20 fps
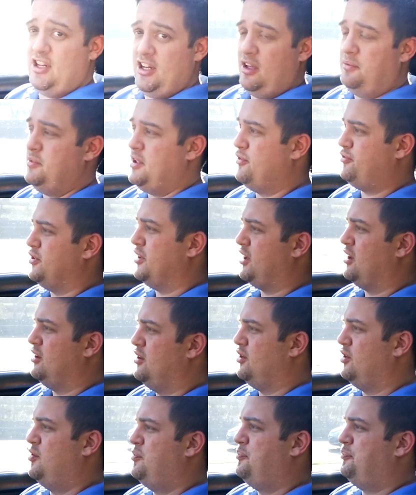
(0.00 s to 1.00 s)
something I'm definitely
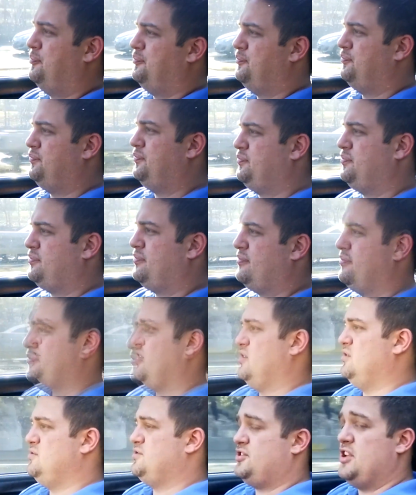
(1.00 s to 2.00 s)
going to
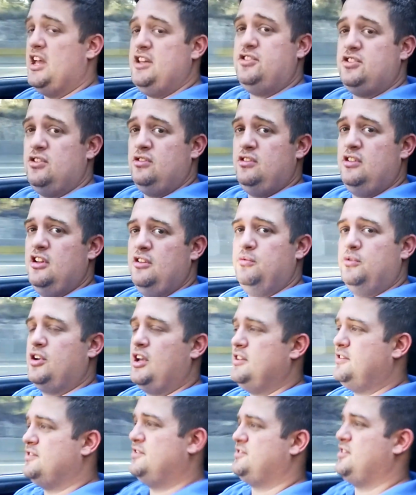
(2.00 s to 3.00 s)
do. So stay tuned
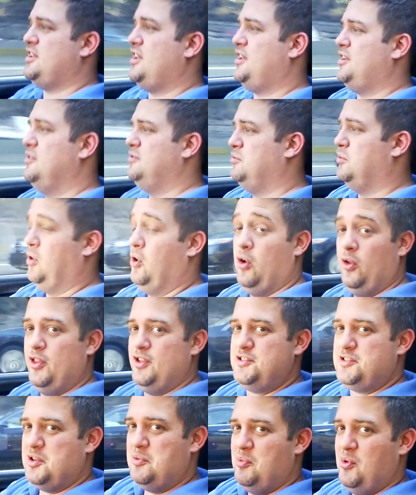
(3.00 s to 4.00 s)
and we'll get to see
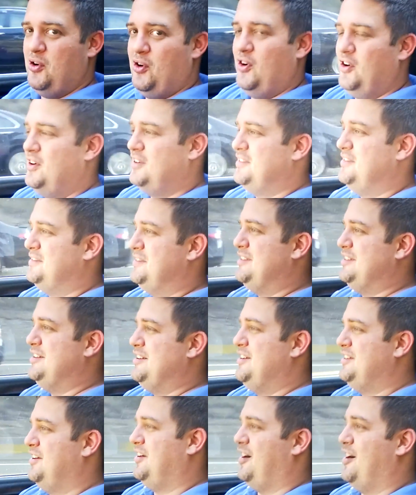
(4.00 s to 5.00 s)
all this and more.
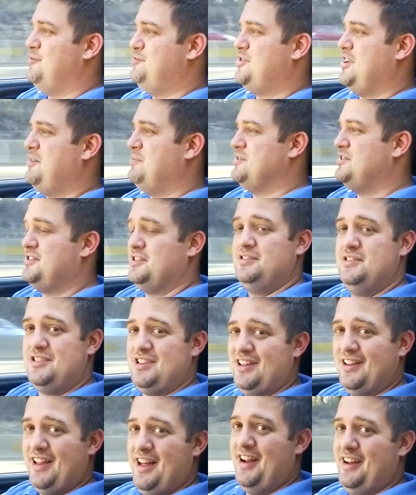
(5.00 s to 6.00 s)
I'm James.
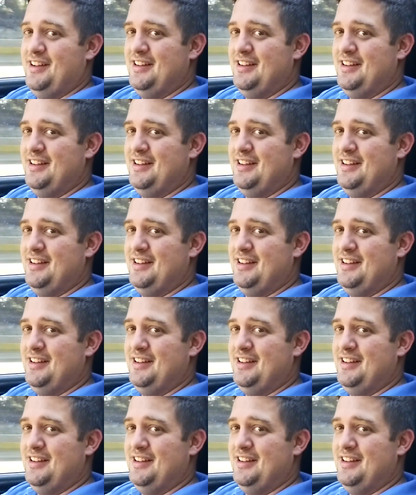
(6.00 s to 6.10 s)
See you